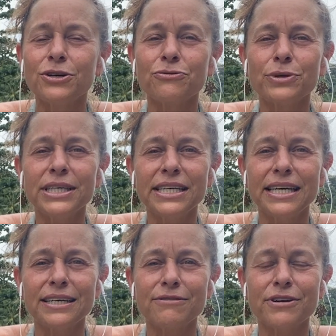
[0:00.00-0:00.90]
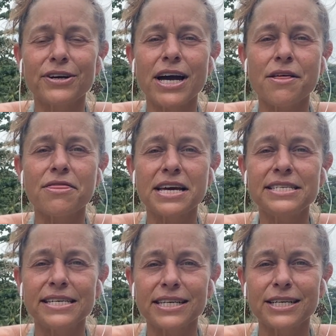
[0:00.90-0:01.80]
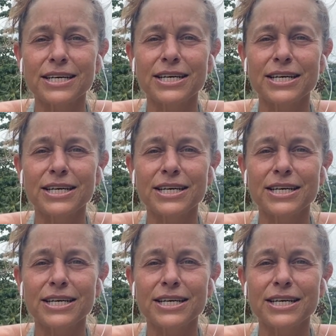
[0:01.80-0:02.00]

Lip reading: really getting very authentic